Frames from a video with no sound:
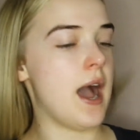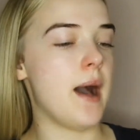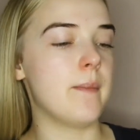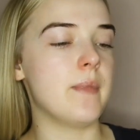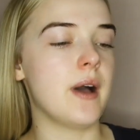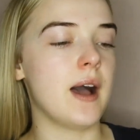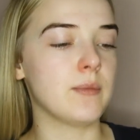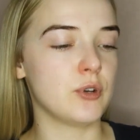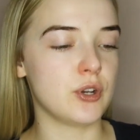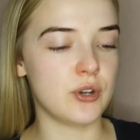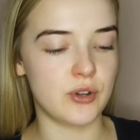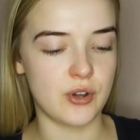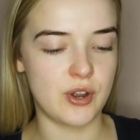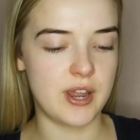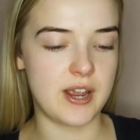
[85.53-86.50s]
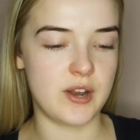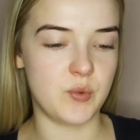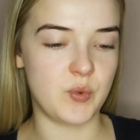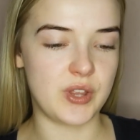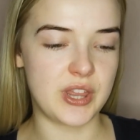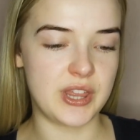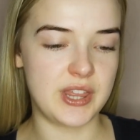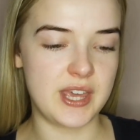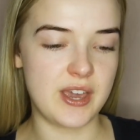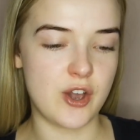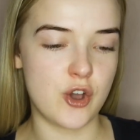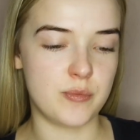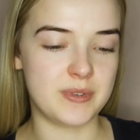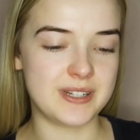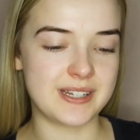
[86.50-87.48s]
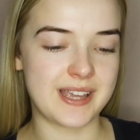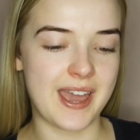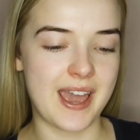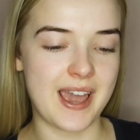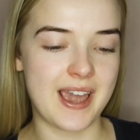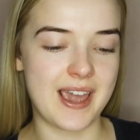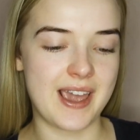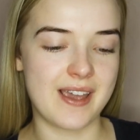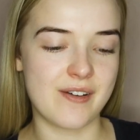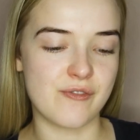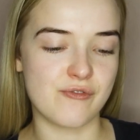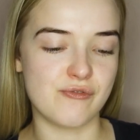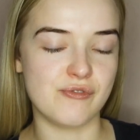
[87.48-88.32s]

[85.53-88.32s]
I'm going to go in with the Urban Decay